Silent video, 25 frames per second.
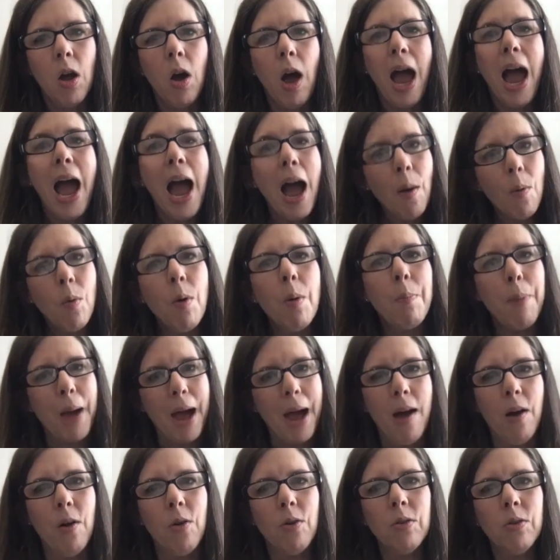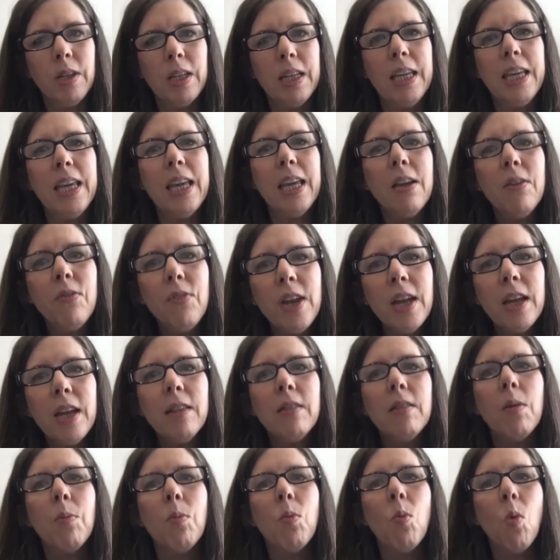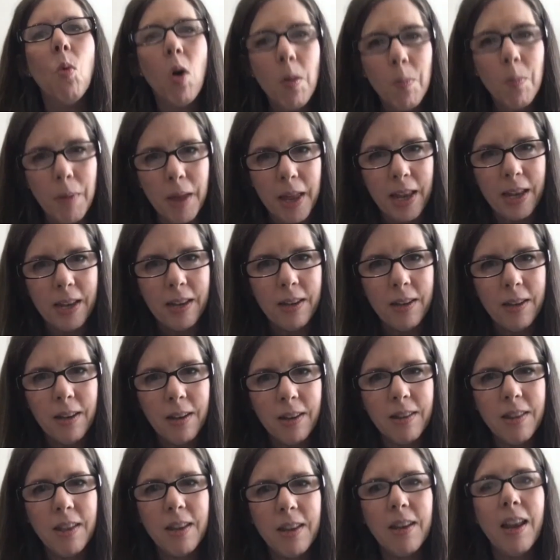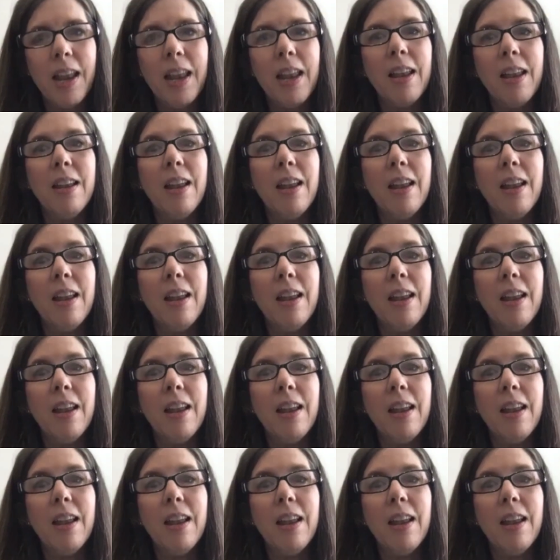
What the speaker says: how about giving the woman the